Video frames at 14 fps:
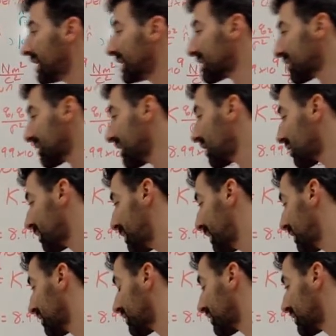is if they
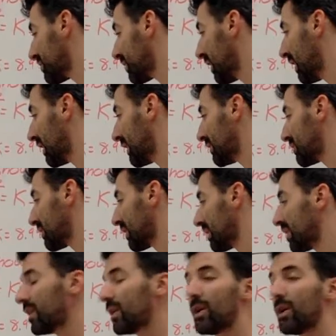repel for each other.